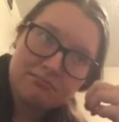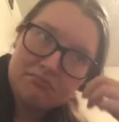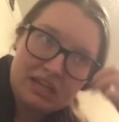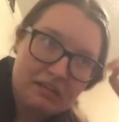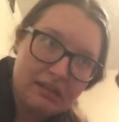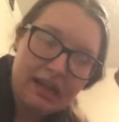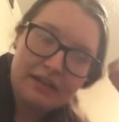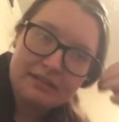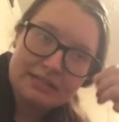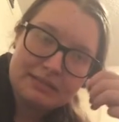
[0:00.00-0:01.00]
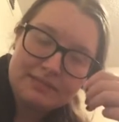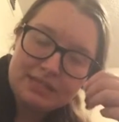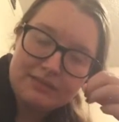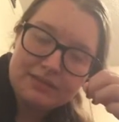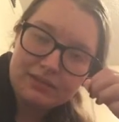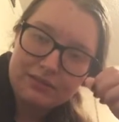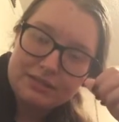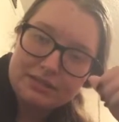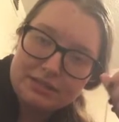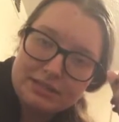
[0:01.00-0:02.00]
They'll house themselves in
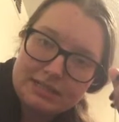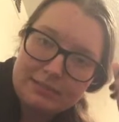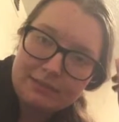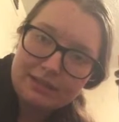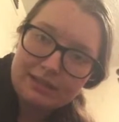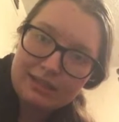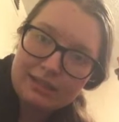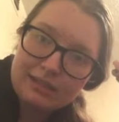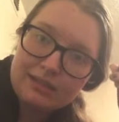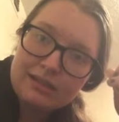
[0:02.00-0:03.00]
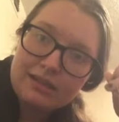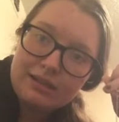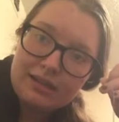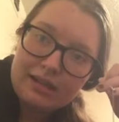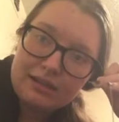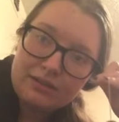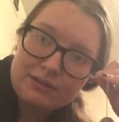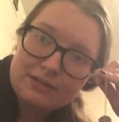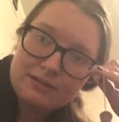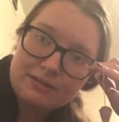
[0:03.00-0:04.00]
crystals typically, and
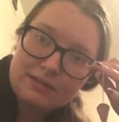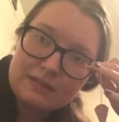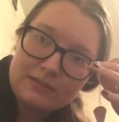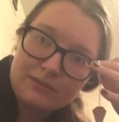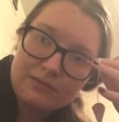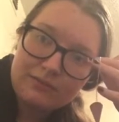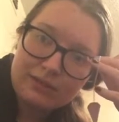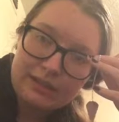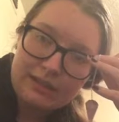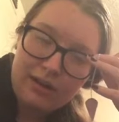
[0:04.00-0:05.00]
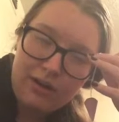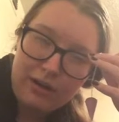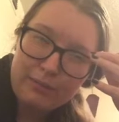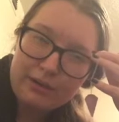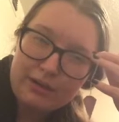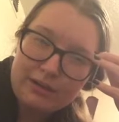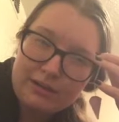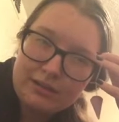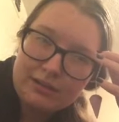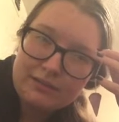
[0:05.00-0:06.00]
crystals don't really harbor
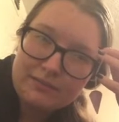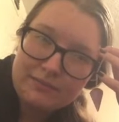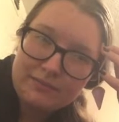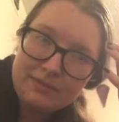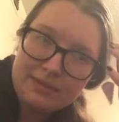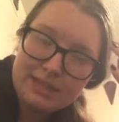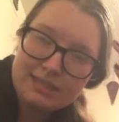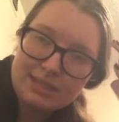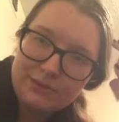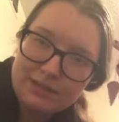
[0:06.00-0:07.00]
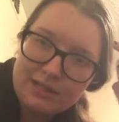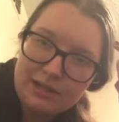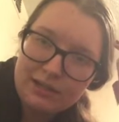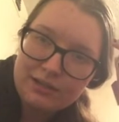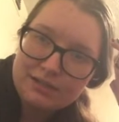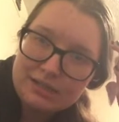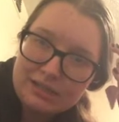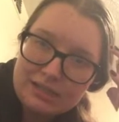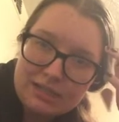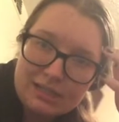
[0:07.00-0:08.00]
things that want to hurt.
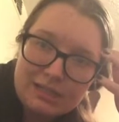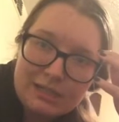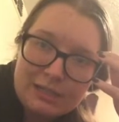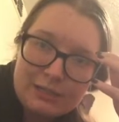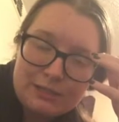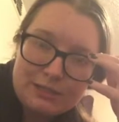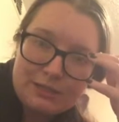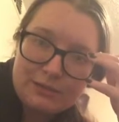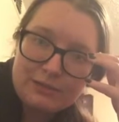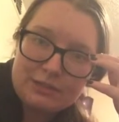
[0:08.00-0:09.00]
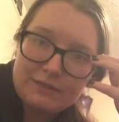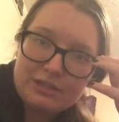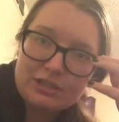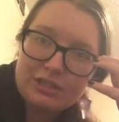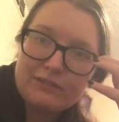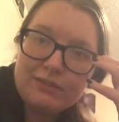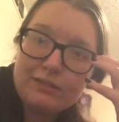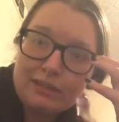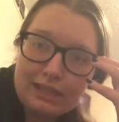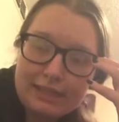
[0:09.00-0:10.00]
So especially if you
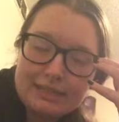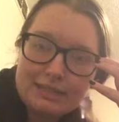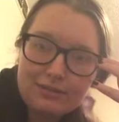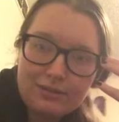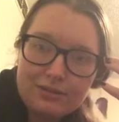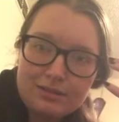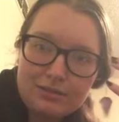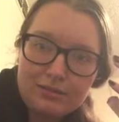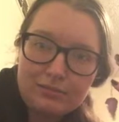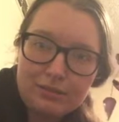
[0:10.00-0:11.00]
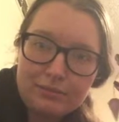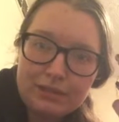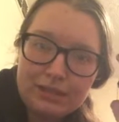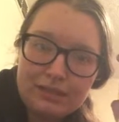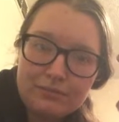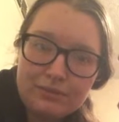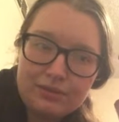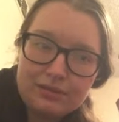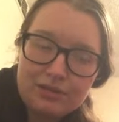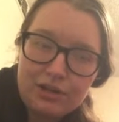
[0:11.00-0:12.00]
cleanse your crystal by putting in
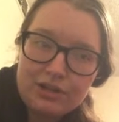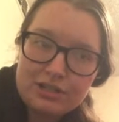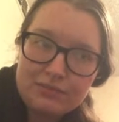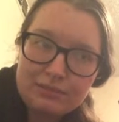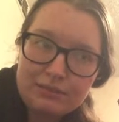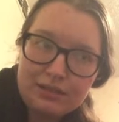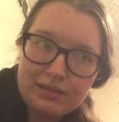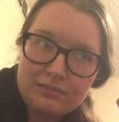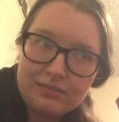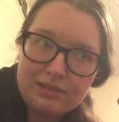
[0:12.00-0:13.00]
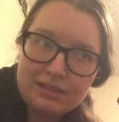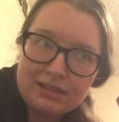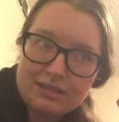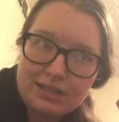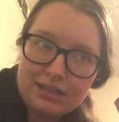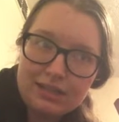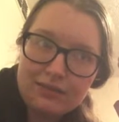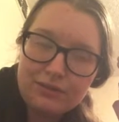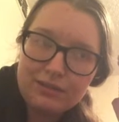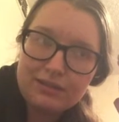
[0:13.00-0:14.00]
the charge it by putting in the moonlight and sunlight,
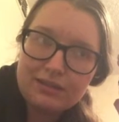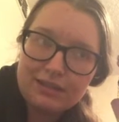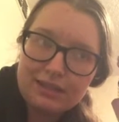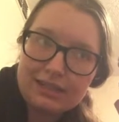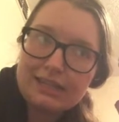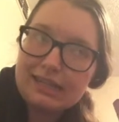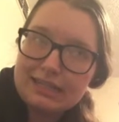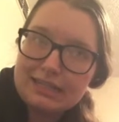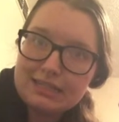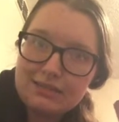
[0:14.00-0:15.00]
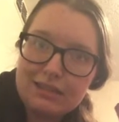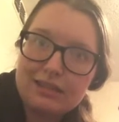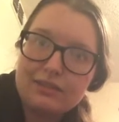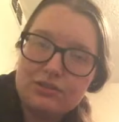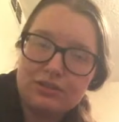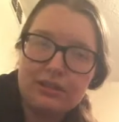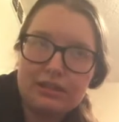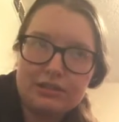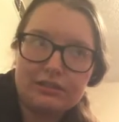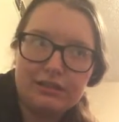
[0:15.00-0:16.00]
and then you should
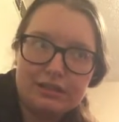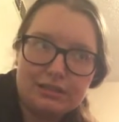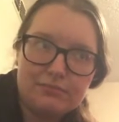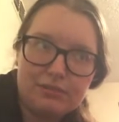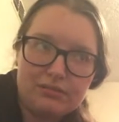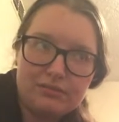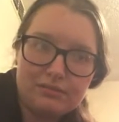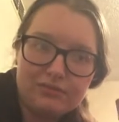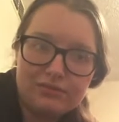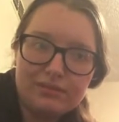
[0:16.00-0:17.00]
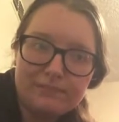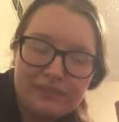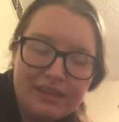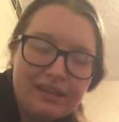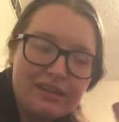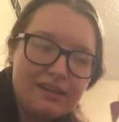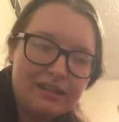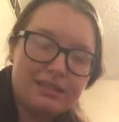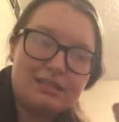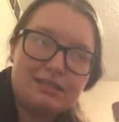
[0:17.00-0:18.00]
actually cleanse it probably before,
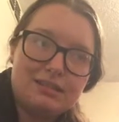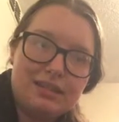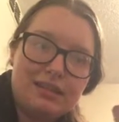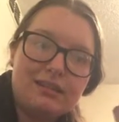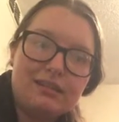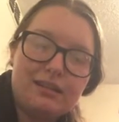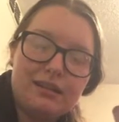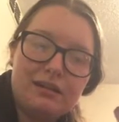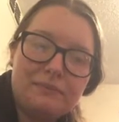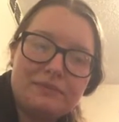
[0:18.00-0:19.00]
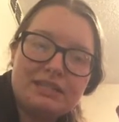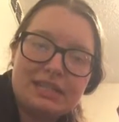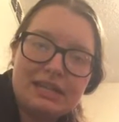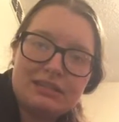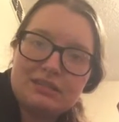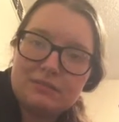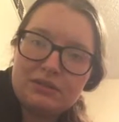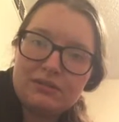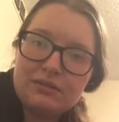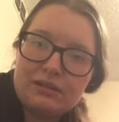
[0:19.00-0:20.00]
like as soon as you get it. Sage
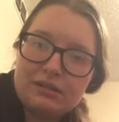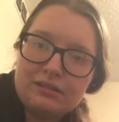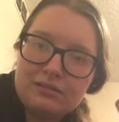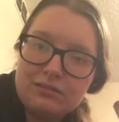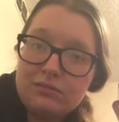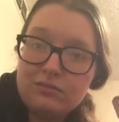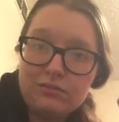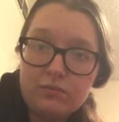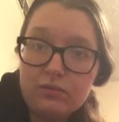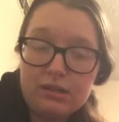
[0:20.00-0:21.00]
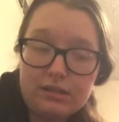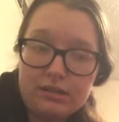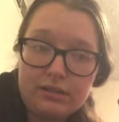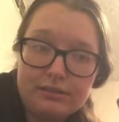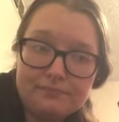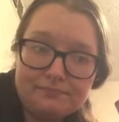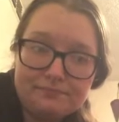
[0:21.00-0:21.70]
smoke, water.